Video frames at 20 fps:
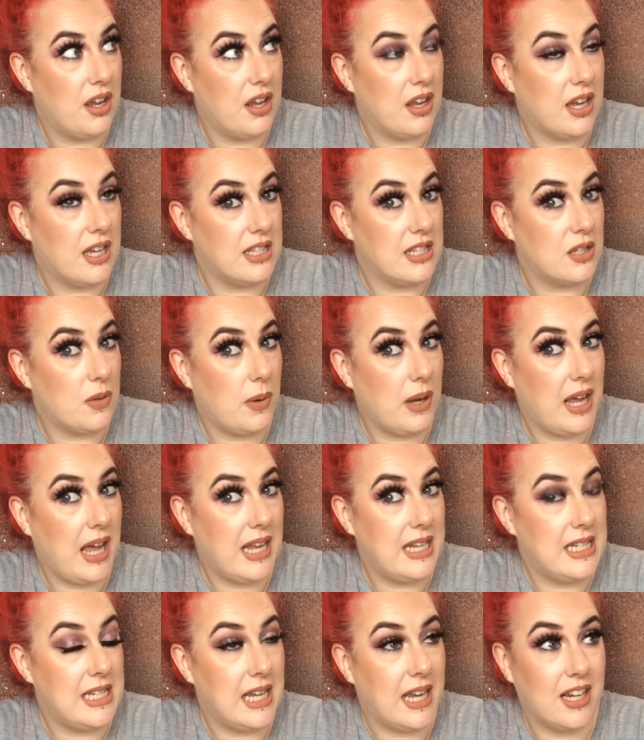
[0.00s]
because it's quite
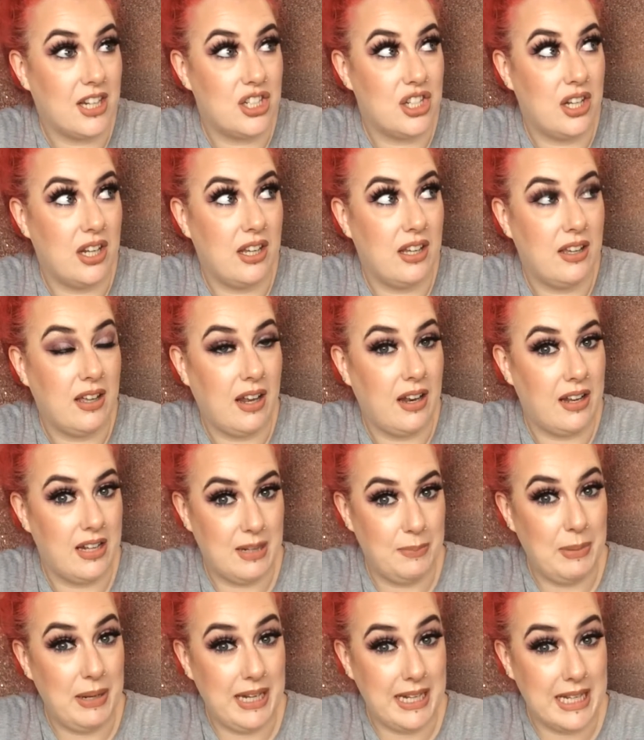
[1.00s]
handy actually, and
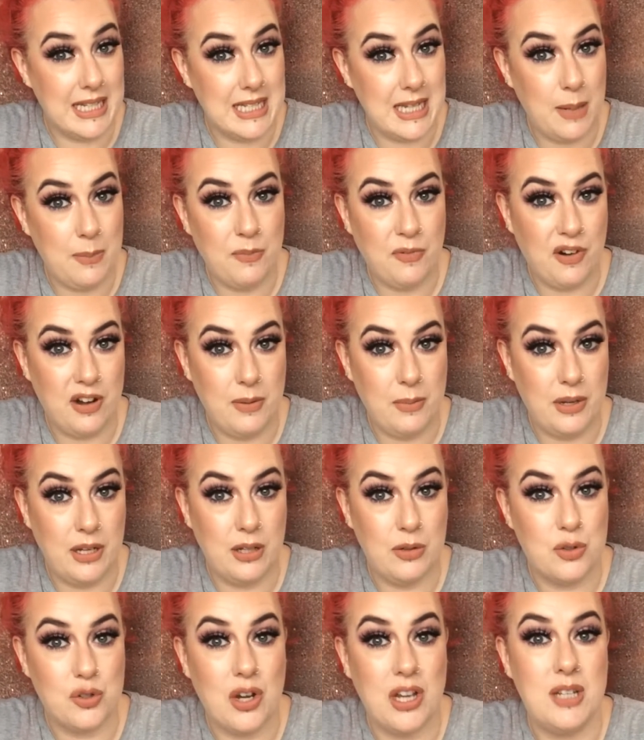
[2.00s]
it'll be a little tip for anybody
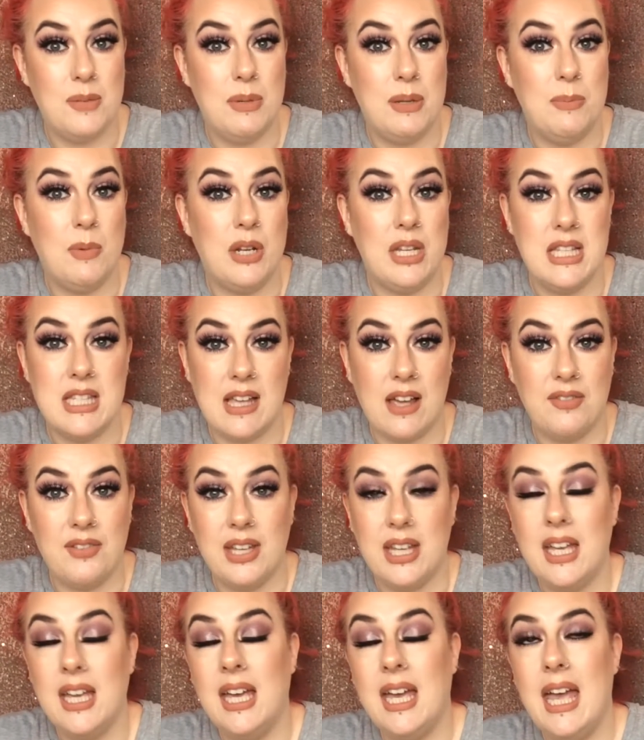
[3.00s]
who's trying to be money savvy.